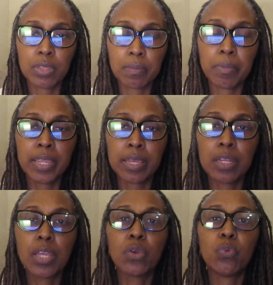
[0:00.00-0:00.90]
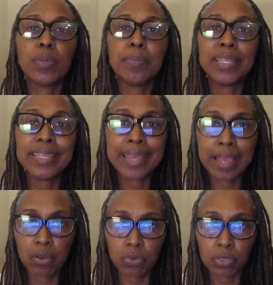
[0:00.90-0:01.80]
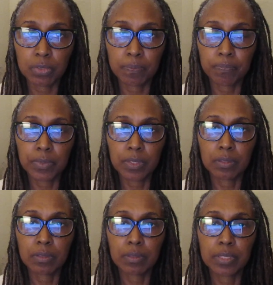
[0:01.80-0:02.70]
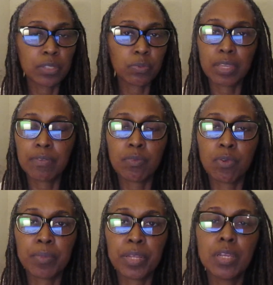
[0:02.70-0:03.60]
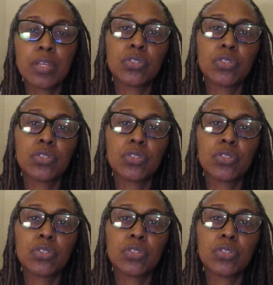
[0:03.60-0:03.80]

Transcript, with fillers: with a man we bleed out that's with every woman.